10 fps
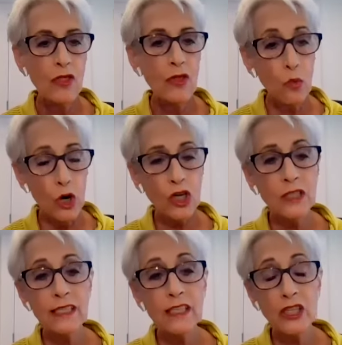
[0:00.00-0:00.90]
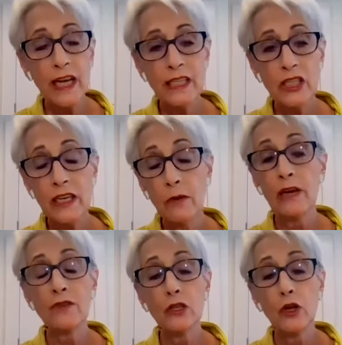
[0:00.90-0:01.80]
The world is changing, and we
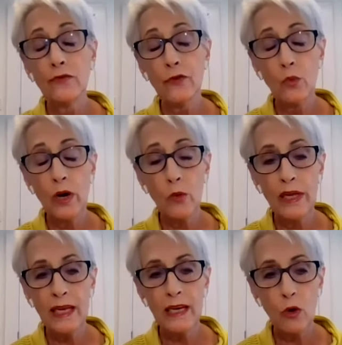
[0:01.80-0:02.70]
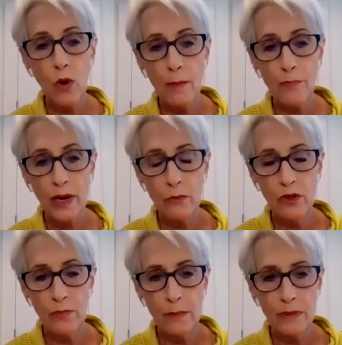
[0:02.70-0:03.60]
have to look for where we can cooperate
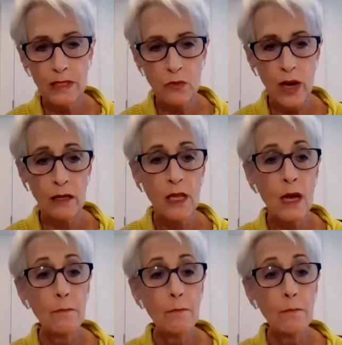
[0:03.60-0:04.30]
with people as well.